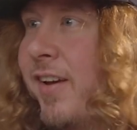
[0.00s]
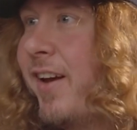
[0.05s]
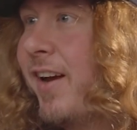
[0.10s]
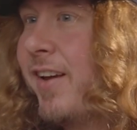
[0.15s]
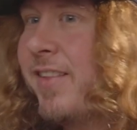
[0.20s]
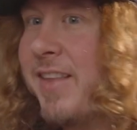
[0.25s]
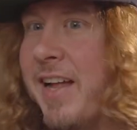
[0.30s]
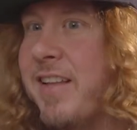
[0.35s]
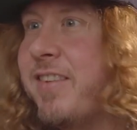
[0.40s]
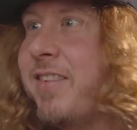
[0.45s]

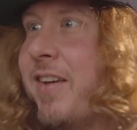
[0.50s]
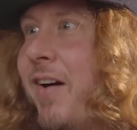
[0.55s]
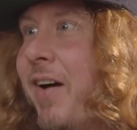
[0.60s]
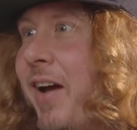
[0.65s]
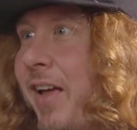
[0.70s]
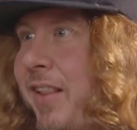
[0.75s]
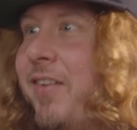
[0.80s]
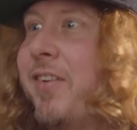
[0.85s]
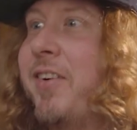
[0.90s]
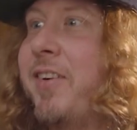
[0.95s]
And that's how
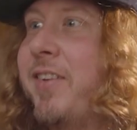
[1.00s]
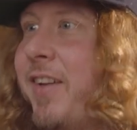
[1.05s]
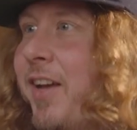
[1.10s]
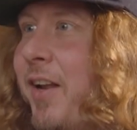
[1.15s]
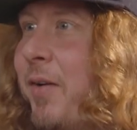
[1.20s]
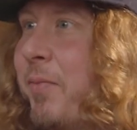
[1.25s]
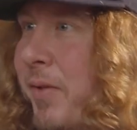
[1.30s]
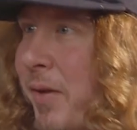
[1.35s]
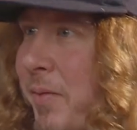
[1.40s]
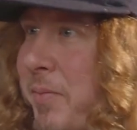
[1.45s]
I learned how
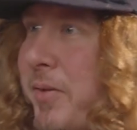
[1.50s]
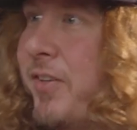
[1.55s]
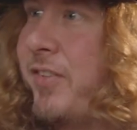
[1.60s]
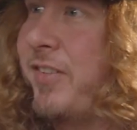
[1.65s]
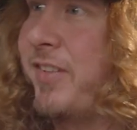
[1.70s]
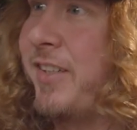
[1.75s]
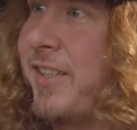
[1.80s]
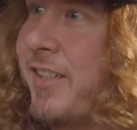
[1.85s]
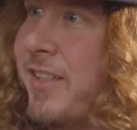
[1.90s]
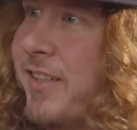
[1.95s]
to play
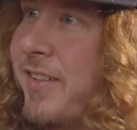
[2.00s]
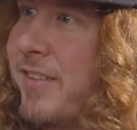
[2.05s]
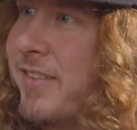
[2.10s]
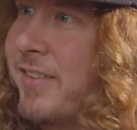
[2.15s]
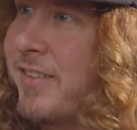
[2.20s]
music.